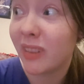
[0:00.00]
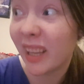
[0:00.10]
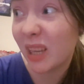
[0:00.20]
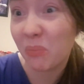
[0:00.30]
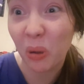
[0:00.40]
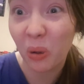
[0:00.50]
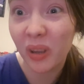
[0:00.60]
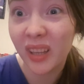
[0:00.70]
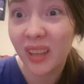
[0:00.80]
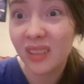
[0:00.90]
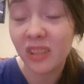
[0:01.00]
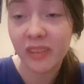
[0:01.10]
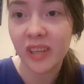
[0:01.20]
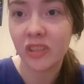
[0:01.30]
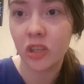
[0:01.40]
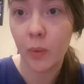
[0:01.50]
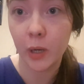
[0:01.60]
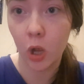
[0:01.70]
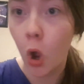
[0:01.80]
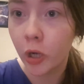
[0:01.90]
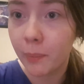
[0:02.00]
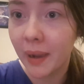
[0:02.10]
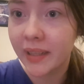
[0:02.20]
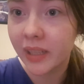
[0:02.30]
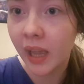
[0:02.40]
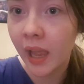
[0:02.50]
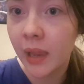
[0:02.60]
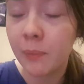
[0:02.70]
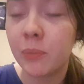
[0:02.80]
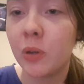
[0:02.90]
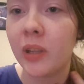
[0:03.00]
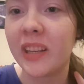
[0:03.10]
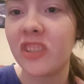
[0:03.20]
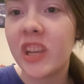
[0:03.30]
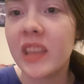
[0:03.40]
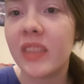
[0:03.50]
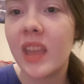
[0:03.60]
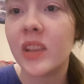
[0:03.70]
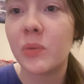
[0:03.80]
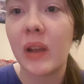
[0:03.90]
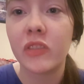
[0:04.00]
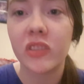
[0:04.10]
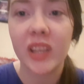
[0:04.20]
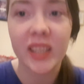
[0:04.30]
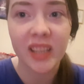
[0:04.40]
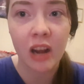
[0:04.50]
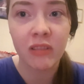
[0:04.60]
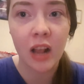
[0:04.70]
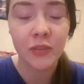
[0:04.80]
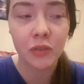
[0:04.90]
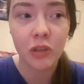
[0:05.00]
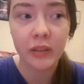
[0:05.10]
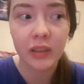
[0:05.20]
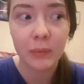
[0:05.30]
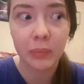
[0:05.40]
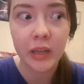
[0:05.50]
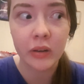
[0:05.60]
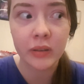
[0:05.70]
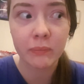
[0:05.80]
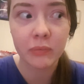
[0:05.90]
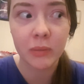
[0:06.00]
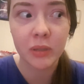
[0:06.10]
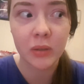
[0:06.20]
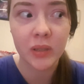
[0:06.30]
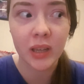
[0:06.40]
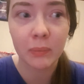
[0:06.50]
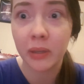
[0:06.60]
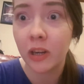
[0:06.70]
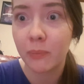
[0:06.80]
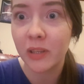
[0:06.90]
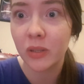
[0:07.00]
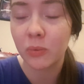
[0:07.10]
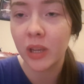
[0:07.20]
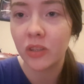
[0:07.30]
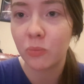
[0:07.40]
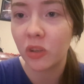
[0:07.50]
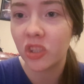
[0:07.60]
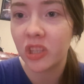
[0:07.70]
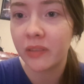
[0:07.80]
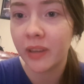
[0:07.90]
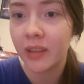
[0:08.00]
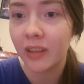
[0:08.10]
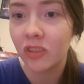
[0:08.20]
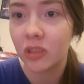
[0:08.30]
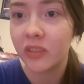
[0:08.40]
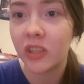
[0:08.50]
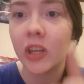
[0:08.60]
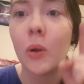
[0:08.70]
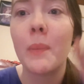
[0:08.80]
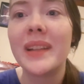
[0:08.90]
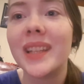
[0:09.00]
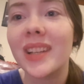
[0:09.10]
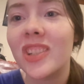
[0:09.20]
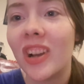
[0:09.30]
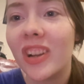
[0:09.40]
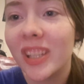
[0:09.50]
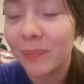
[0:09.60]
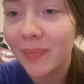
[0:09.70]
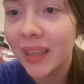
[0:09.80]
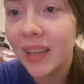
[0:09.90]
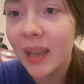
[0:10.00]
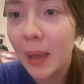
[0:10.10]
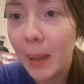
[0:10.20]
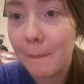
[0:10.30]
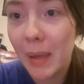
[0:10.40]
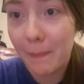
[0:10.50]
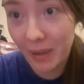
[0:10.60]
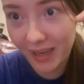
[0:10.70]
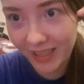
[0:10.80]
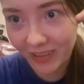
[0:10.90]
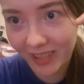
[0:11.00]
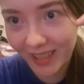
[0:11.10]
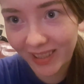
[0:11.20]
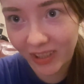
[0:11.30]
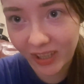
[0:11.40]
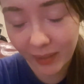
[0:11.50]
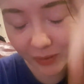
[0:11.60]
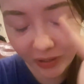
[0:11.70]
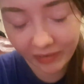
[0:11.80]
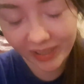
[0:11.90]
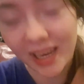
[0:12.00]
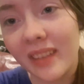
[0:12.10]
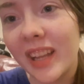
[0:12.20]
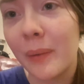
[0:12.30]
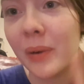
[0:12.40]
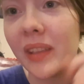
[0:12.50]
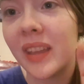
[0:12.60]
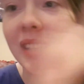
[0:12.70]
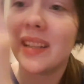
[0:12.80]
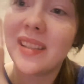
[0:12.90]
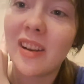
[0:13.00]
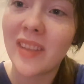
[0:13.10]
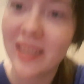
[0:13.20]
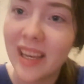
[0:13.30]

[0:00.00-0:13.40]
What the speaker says: like, important, stuff that's actually going on in my day, but, like, shitty things where I've just, like, sat around on nothing, played on computer, played on my Switch, watched TV, that stuff is going to go on my TikTok. My personal TikTok. And I'm sorry if I sound out of breath. I did stand on that